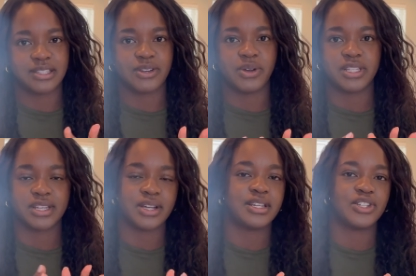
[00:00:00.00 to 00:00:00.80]
So it's
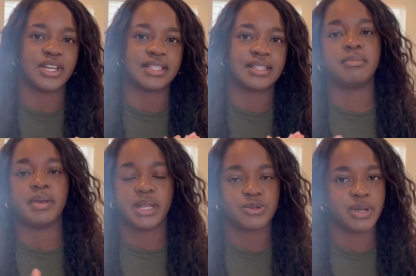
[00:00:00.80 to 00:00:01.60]
good to just
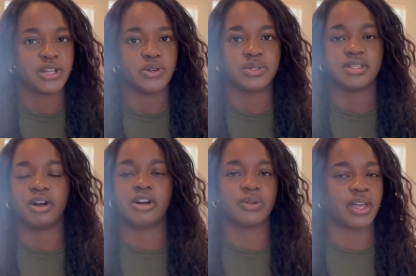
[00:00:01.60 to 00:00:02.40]
manage my notes
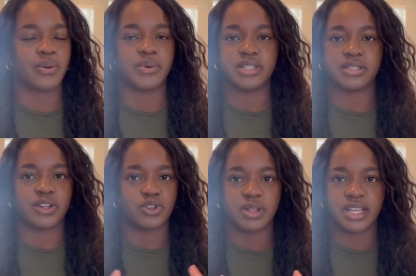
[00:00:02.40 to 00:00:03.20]
on like one
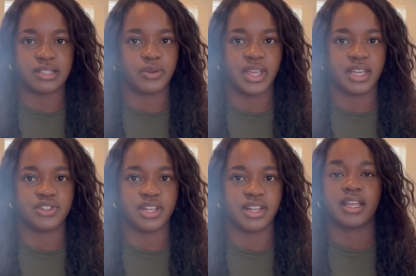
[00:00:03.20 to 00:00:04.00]
centralized location.